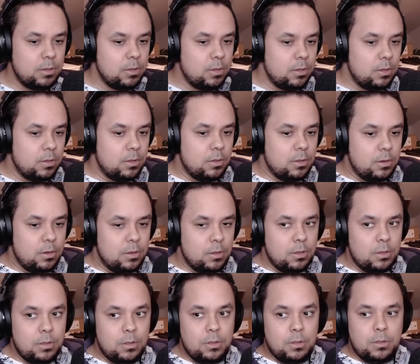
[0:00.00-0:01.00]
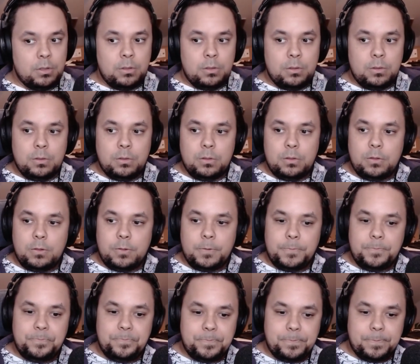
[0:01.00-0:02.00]

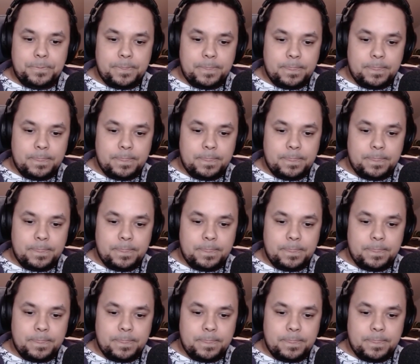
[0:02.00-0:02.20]
(no one is talking)